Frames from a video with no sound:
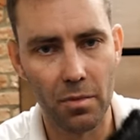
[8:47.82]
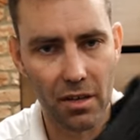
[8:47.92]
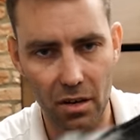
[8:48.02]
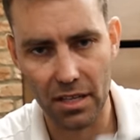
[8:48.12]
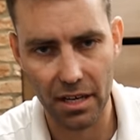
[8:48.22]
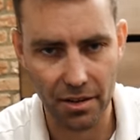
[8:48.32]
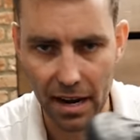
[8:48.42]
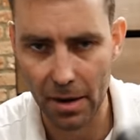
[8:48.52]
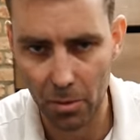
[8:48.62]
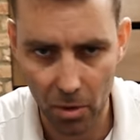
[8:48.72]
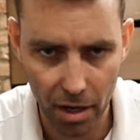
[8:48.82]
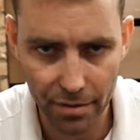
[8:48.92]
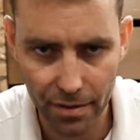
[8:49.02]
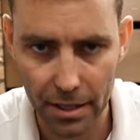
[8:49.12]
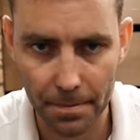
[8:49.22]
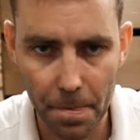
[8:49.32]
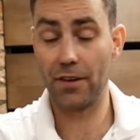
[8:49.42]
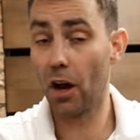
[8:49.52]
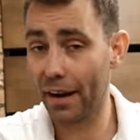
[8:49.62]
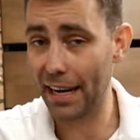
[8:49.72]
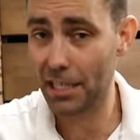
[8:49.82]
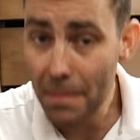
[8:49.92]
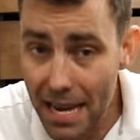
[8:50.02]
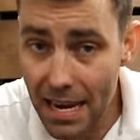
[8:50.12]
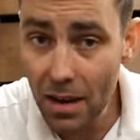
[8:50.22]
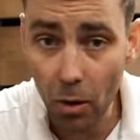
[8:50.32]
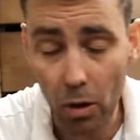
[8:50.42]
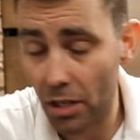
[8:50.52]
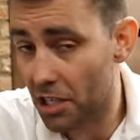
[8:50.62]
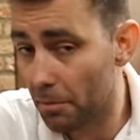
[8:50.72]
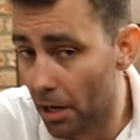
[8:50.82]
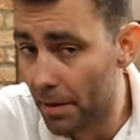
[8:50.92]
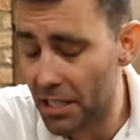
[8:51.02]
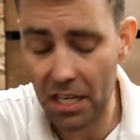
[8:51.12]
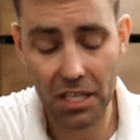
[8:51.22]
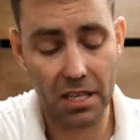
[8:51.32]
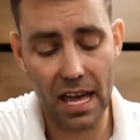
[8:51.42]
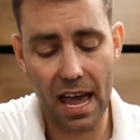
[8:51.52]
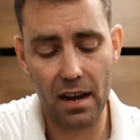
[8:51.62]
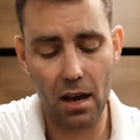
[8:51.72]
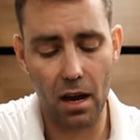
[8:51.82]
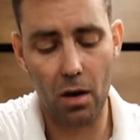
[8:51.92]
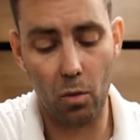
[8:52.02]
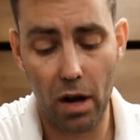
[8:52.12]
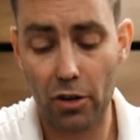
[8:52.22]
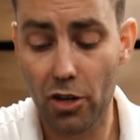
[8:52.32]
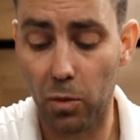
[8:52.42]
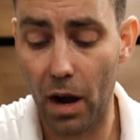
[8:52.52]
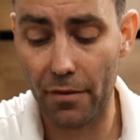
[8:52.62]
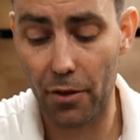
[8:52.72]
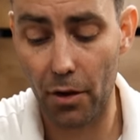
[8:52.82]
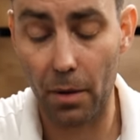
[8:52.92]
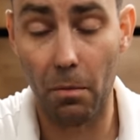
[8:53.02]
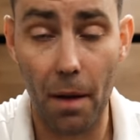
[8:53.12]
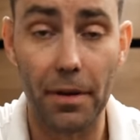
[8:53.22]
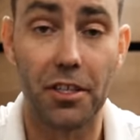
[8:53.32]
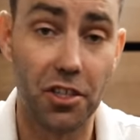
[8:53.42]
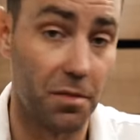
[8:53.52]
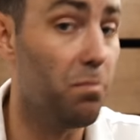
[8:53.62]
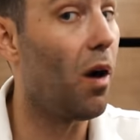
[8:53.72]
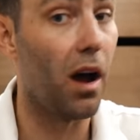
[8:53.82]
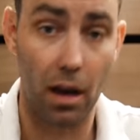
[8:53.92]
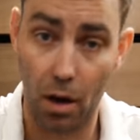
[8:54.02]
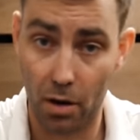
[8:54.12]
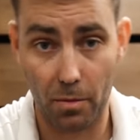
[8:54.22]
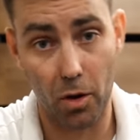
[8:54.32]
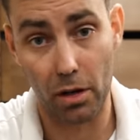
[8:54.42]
But you're not ten, you're an eight with wide feet. If you can't get to me or a similar business, then uh, one good way of doing it might be to just buy a load of them